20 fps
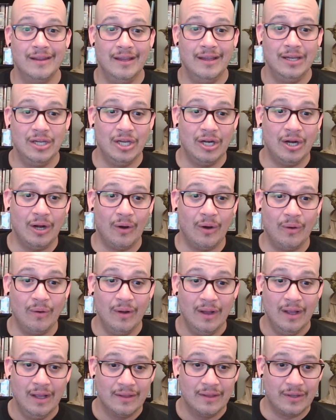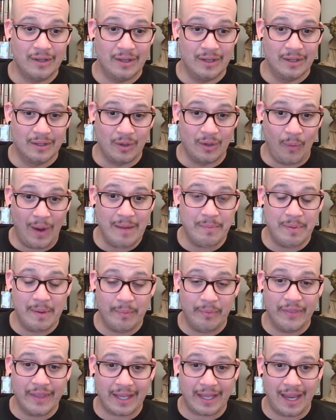You know, the, the white
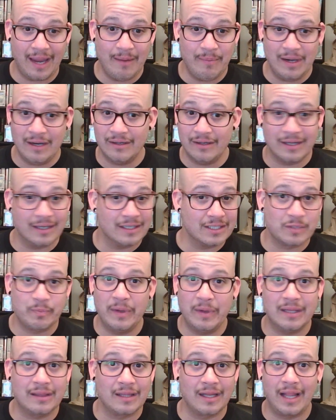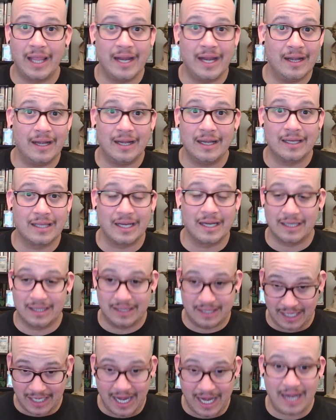people that came here didn't speak the, la the,
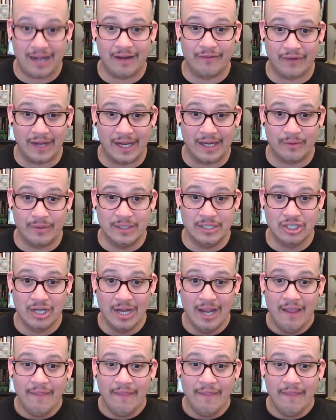the native language.